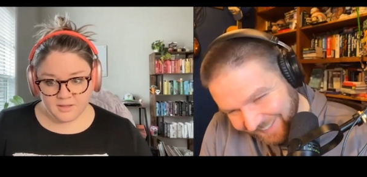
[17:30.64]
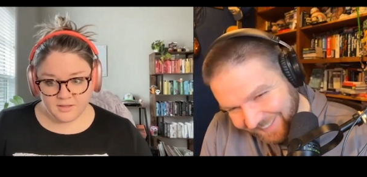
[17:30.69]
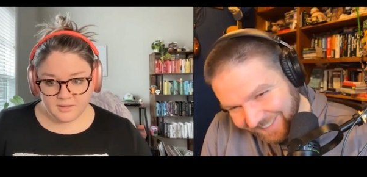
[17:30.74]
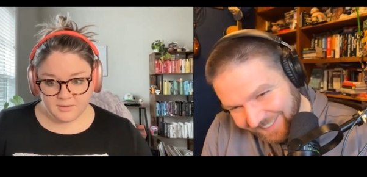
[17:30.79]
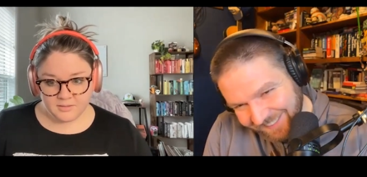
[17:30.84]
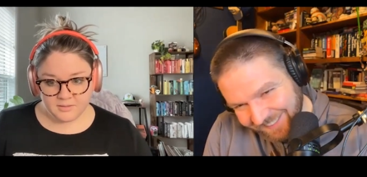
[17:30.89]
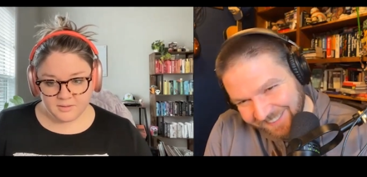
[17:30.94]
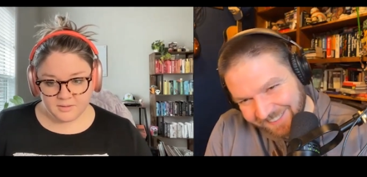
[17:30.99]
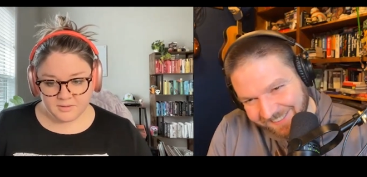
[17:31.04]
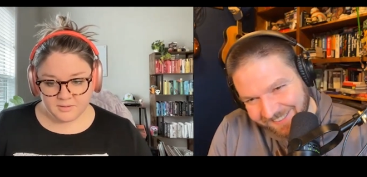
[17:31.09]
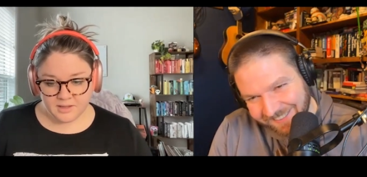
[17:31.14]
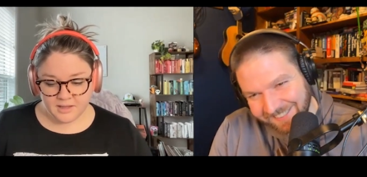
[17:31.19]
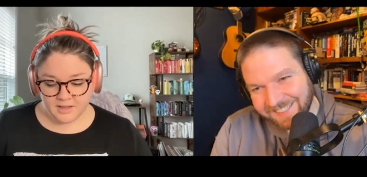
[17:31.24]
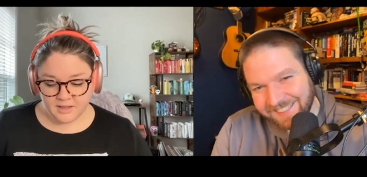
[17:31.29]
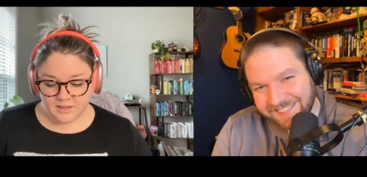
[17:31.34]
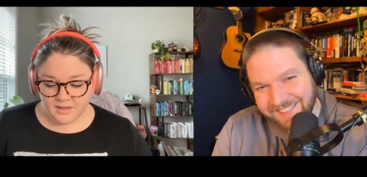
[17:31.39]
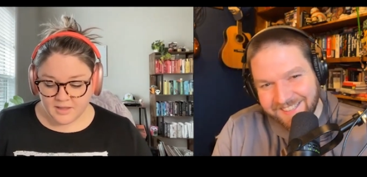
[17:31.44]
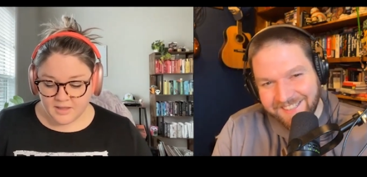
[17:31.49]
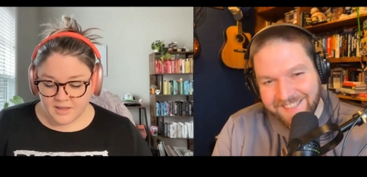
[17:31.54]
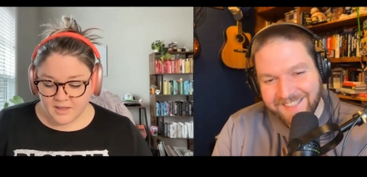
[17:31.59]
Speaker 1: oh,
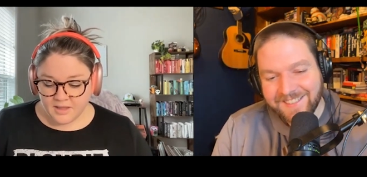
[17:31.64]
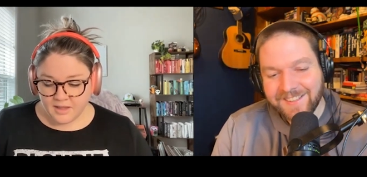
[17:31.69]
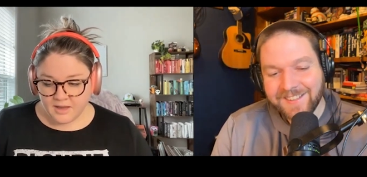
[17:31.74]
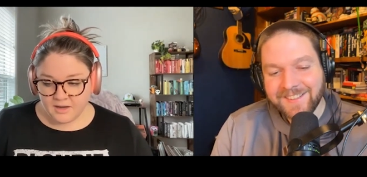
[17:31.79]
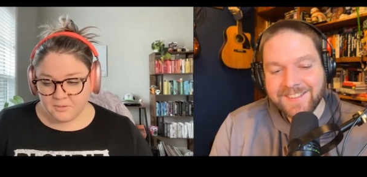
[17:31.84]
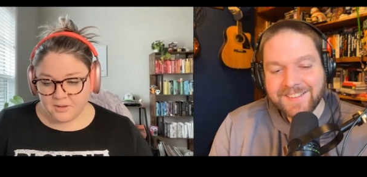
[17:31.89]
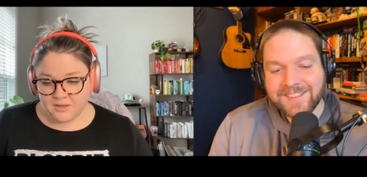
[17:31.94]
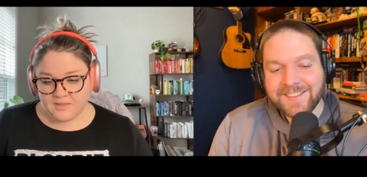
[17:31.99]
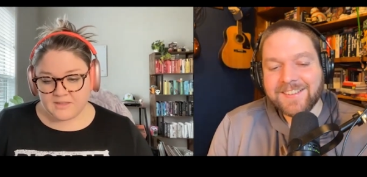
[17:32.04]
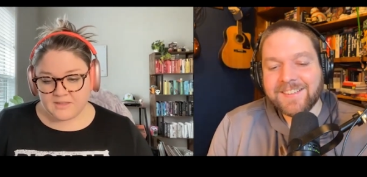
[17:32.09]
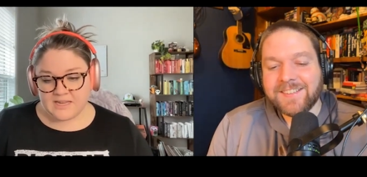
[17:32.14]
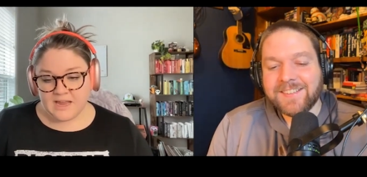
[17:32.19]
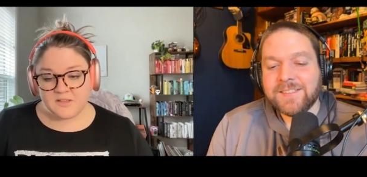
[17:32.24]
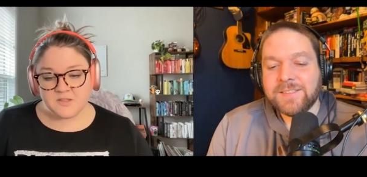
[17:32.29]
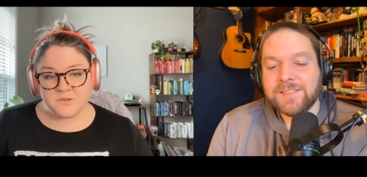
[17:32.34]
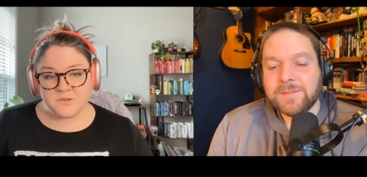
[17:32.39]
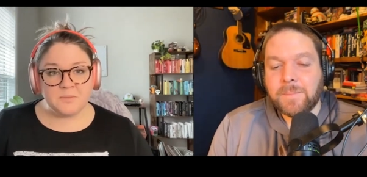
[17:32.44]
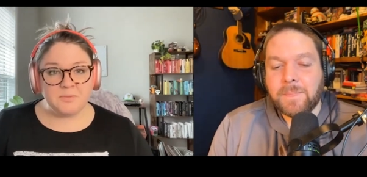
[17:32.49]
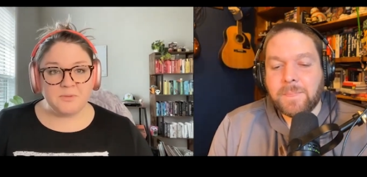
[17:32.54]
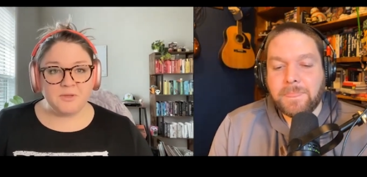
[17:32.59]
okay. Anyway, the
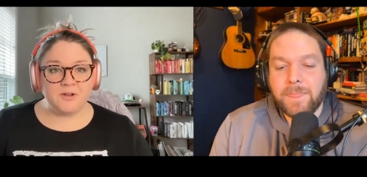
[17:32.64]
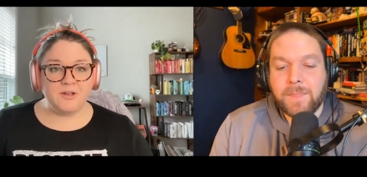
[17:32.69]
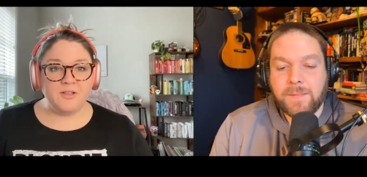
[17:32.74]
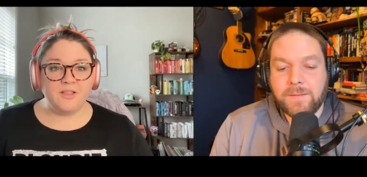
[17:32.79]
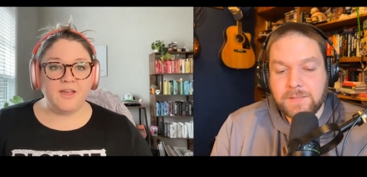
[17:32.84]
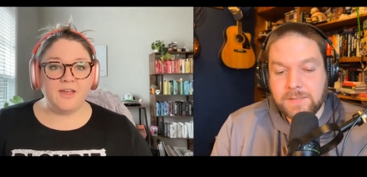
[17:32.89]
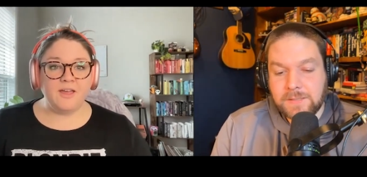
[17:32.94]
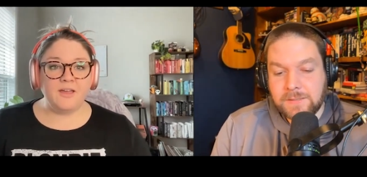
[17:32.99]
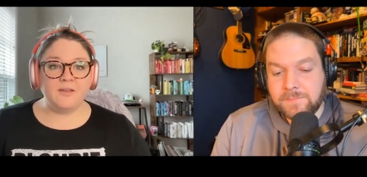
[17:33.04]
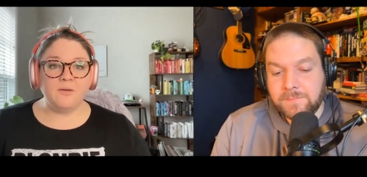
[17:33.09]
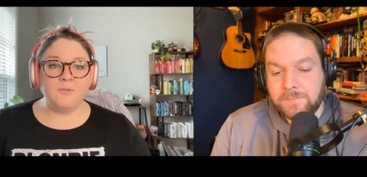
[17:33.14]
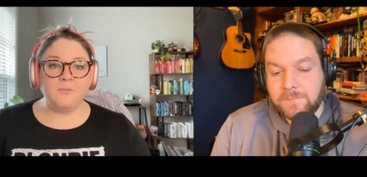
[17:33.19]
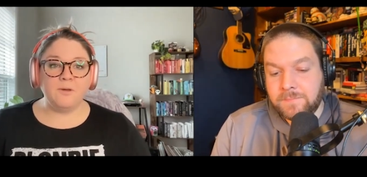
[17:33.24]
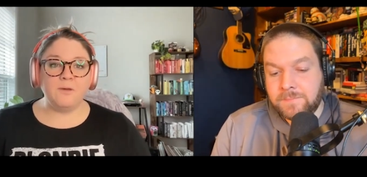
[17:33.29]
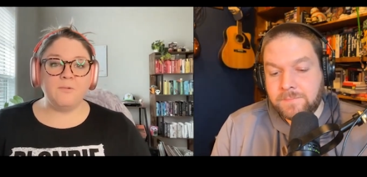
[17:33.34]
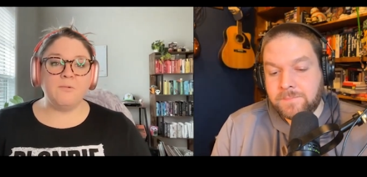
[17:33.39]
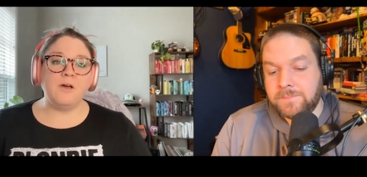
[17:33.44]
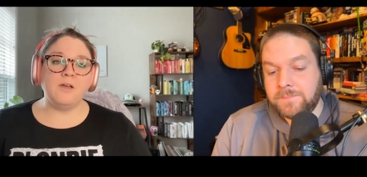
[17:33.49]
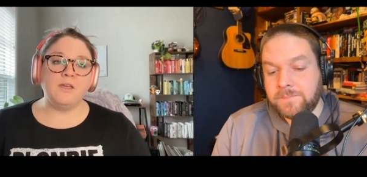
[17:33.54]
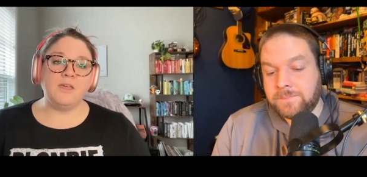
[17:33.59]
townspeople are like,
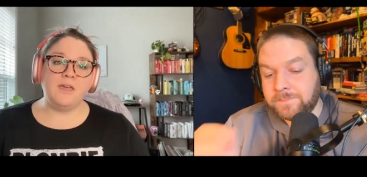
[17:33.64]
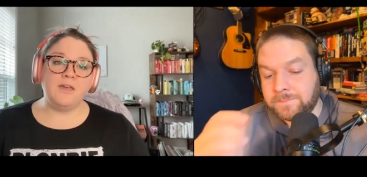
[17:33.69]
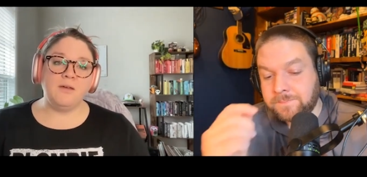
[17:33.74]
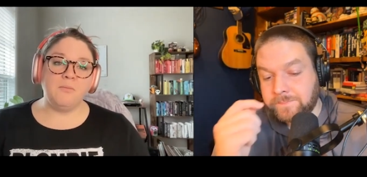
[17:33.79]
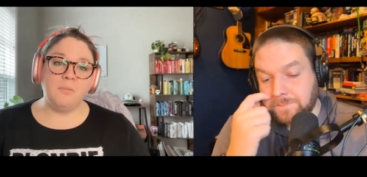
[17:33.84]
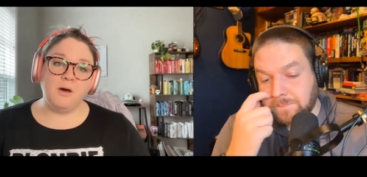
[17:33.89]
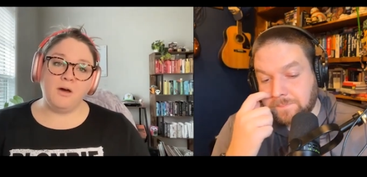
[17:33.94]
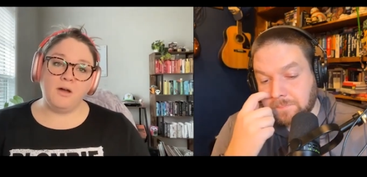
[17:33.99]
we want King